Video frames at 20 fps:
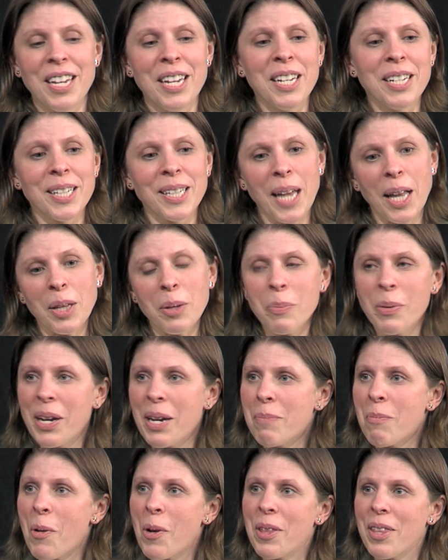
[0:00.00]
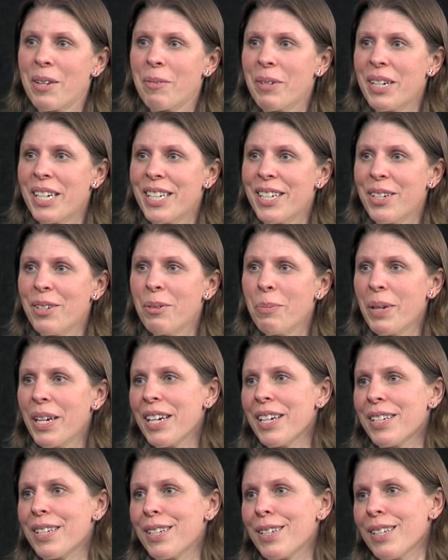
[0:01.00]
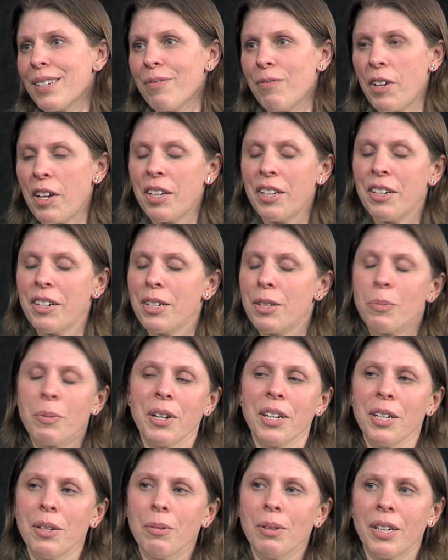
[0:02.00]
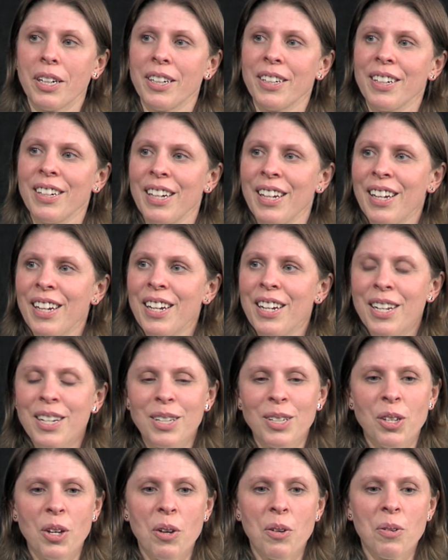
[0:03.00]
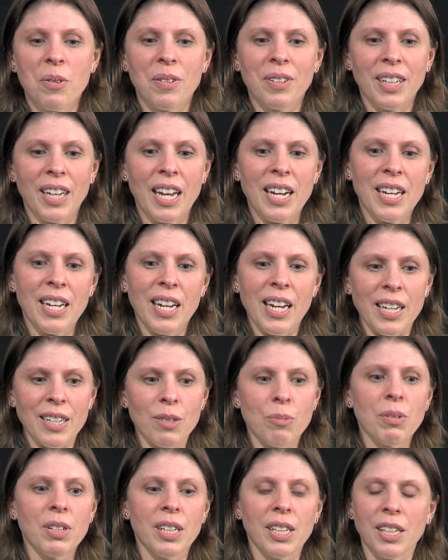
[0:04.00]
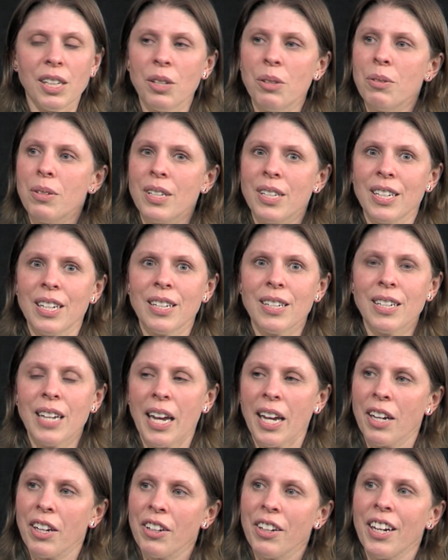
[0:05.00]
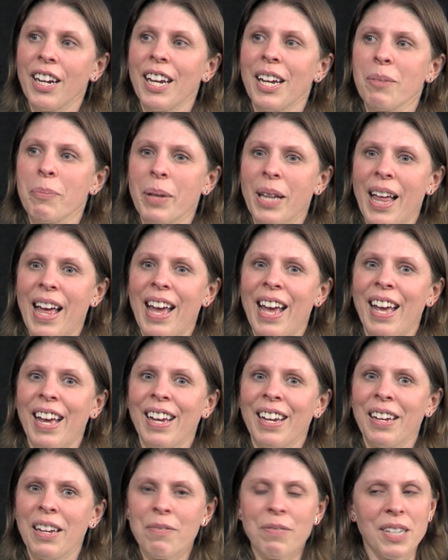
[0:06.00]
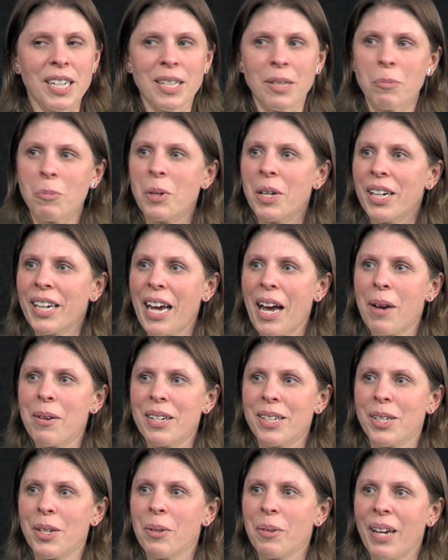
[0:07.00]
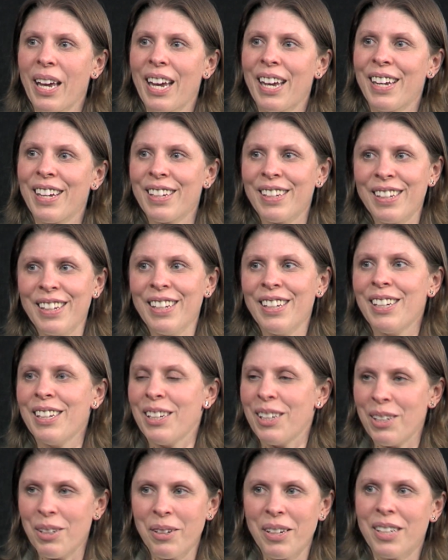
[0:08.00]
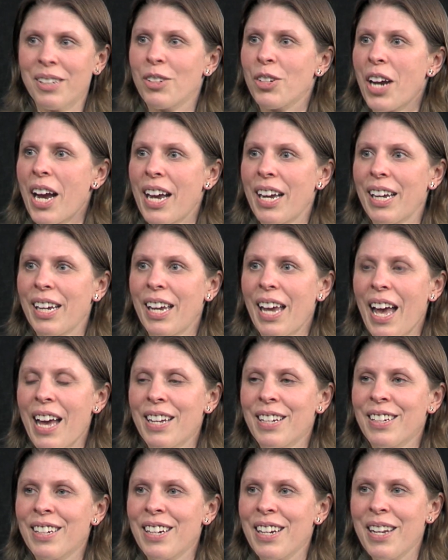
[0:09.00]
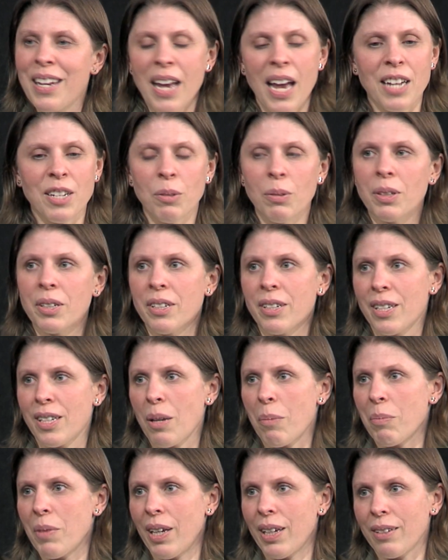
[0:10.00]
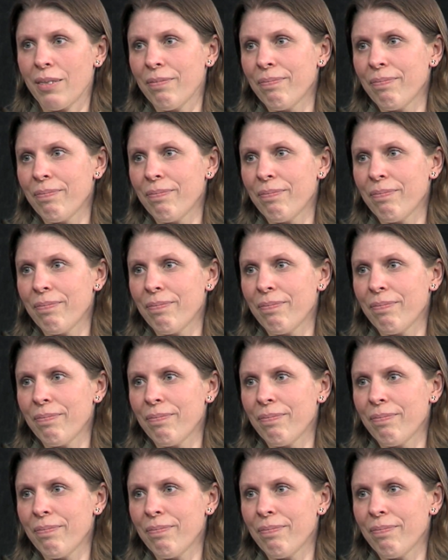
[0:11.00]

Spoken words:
celebrate more than we do, because failure is where you learn. So getting kids really used to tinkering, playing. If it doesn't work out, it's okay. You can try again, and you learn something.